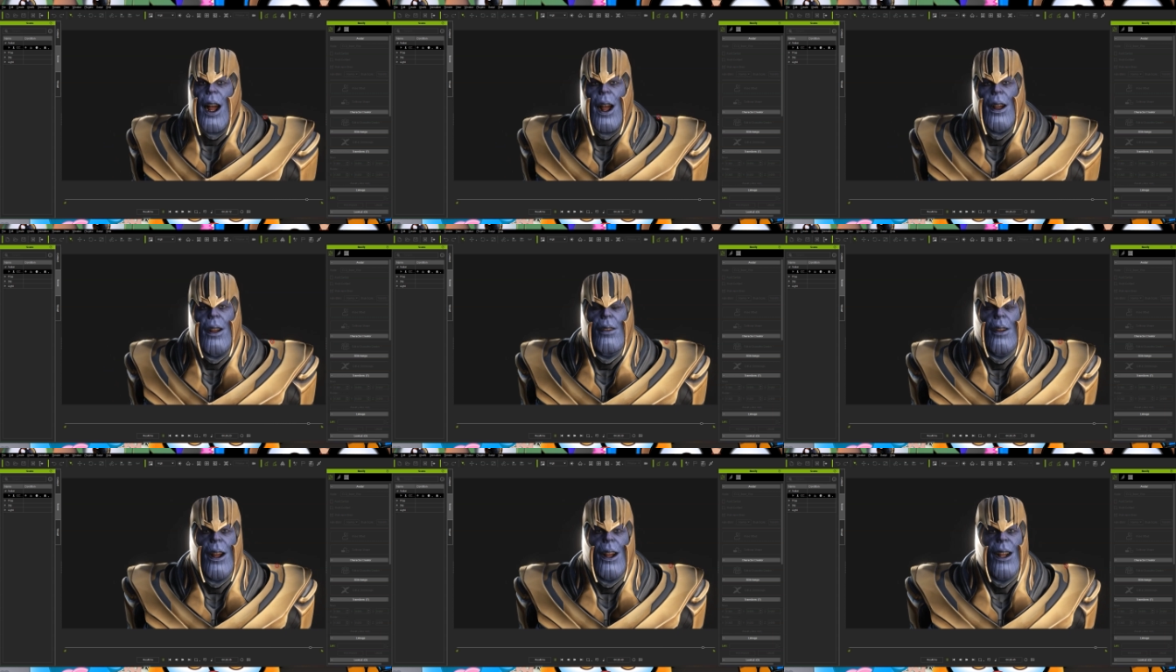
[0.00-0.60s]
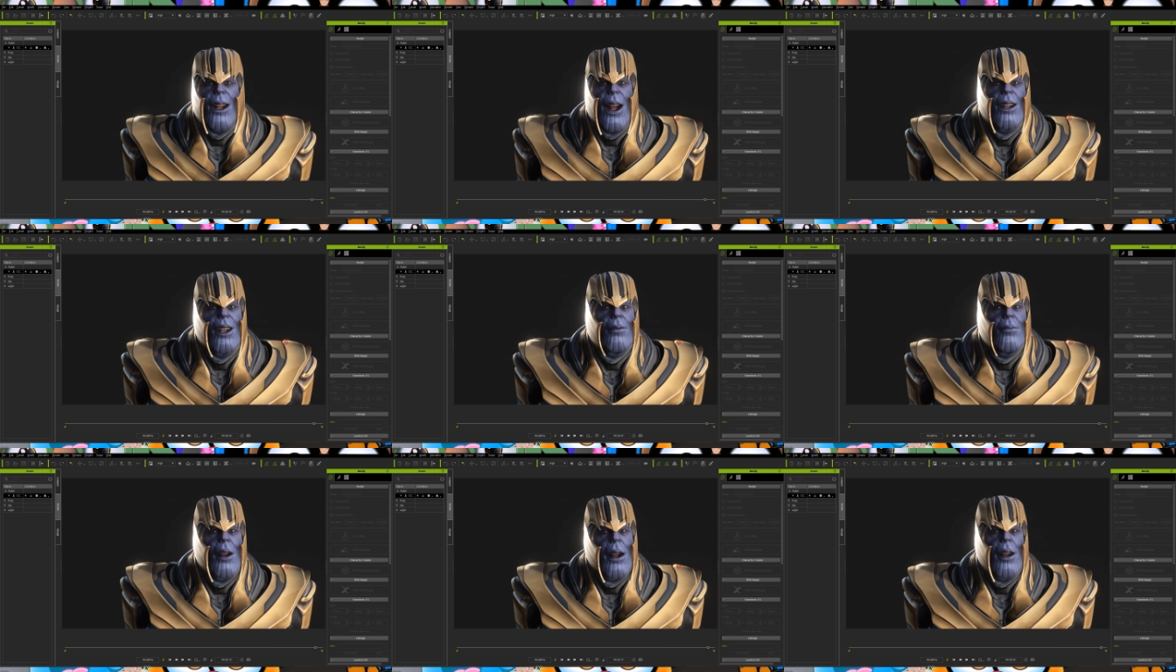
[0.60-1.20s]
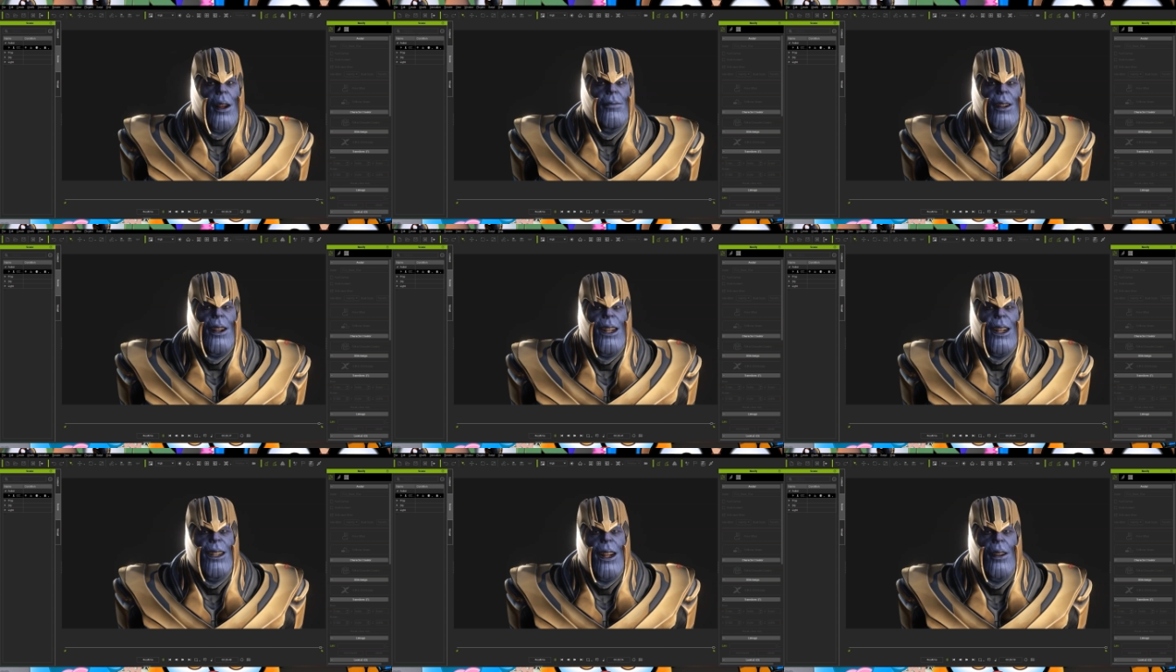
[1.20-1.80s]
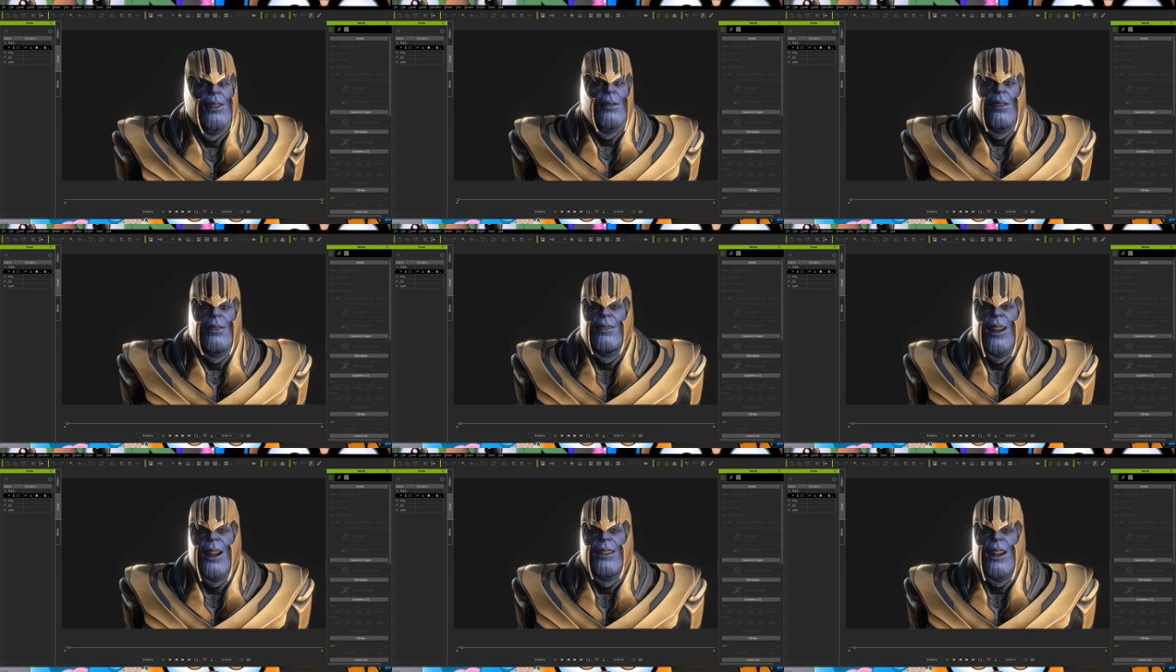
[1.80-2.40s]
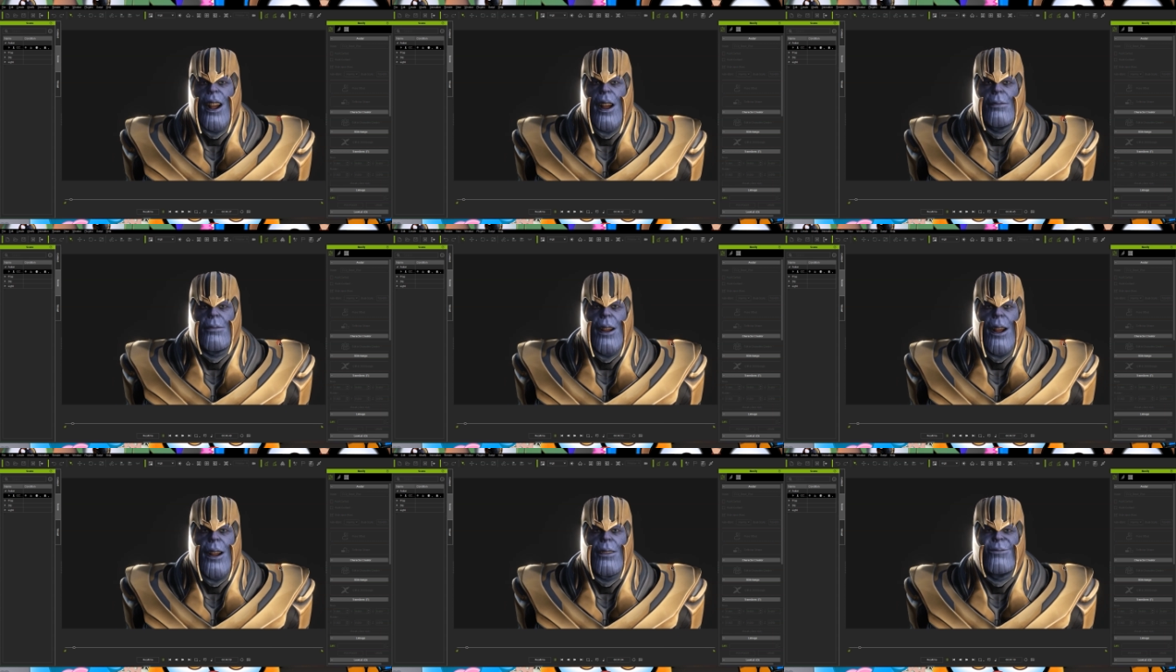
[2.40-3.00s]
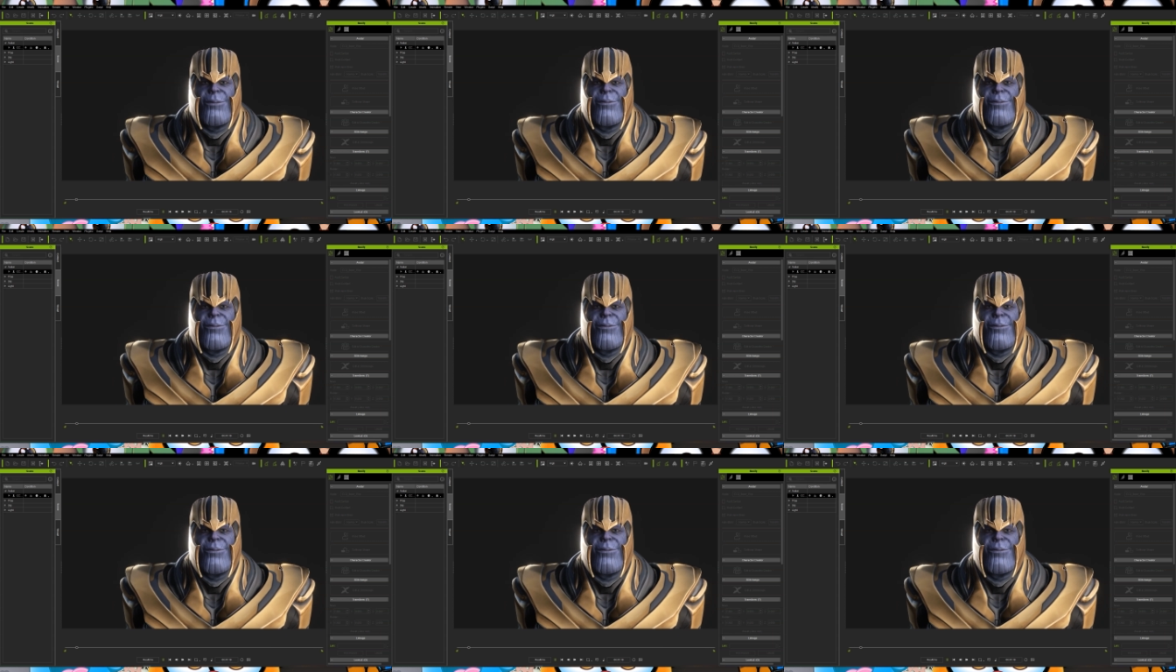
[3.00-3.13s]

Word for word: and I think you can actually pick up the details of my face a lot better.